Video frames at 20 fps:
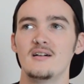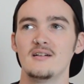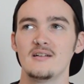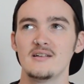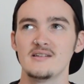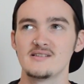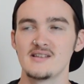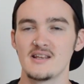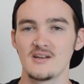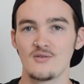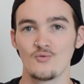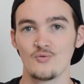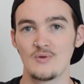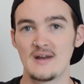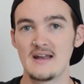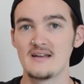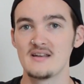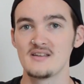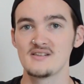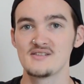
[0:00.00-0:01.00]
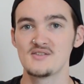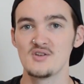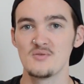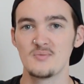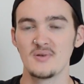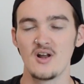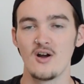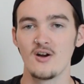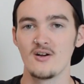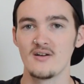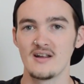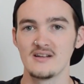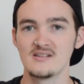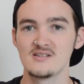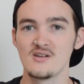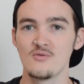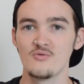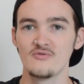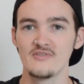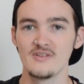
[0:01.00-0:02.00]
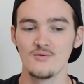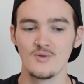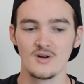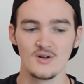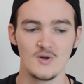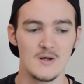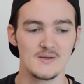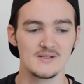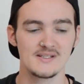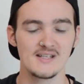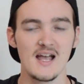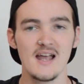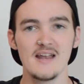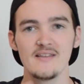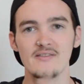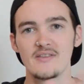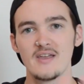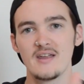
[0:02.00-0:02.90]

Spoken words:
it's like raining stupid hard and I don't really want to go outside,